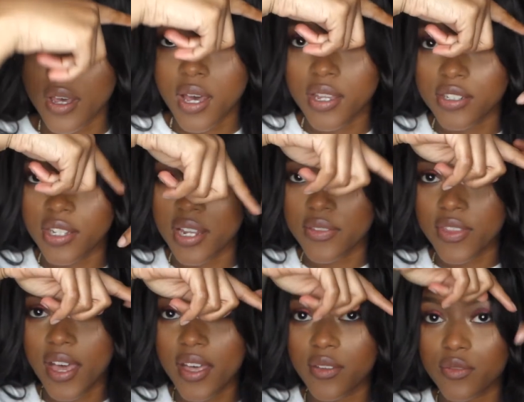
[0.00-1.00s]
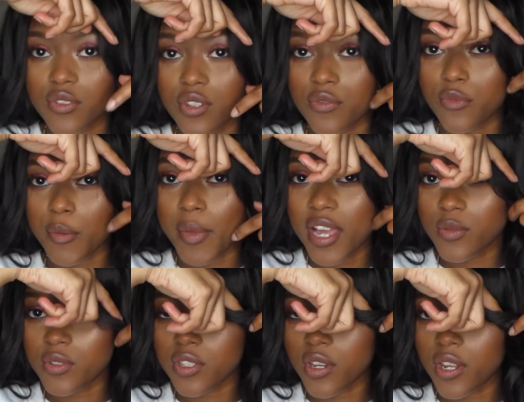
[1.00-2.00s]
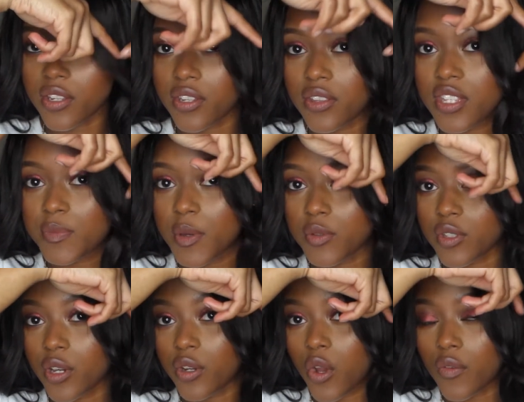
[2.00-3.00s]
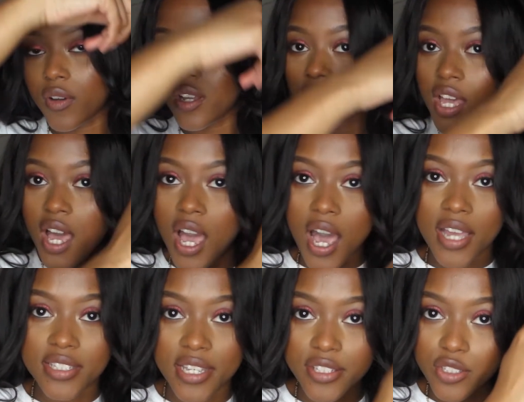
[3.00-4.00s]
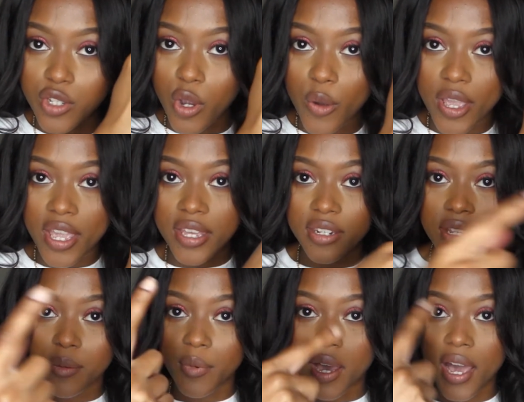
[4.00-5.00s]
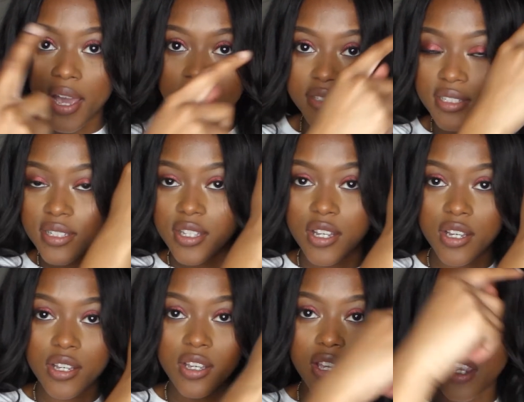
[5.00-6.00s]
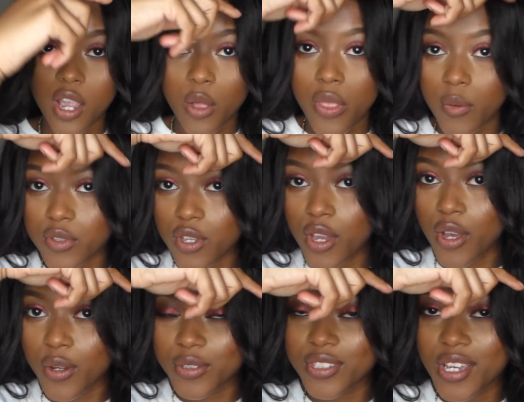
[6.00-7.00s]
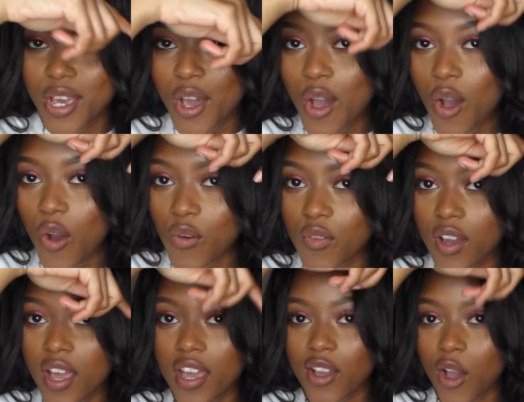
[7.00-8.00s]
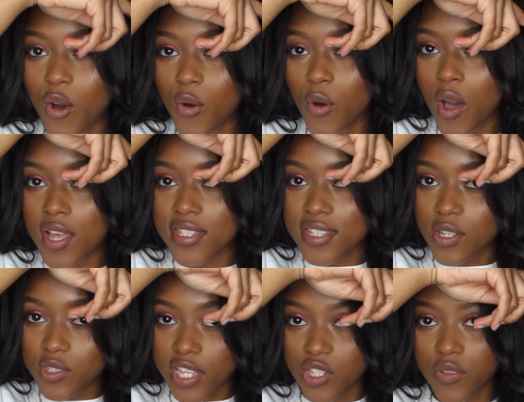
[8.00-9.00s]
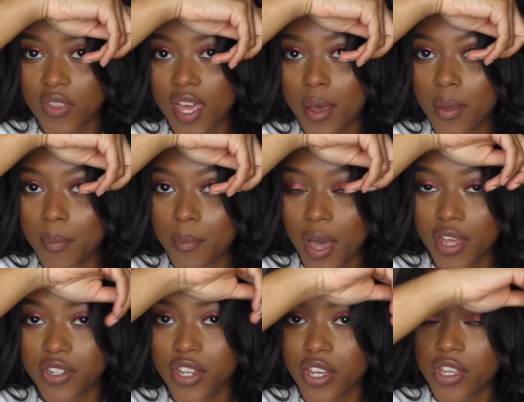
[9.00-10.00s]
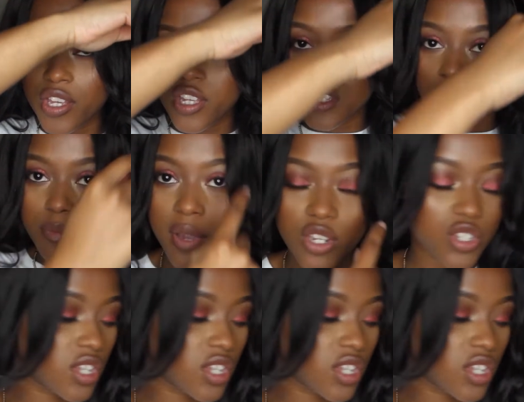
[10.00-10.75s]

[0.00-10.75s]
under like that. So the bangs was curled under, this bit was curled over. I tend to go in behind the curl that was curled over and curl a little section of that under to match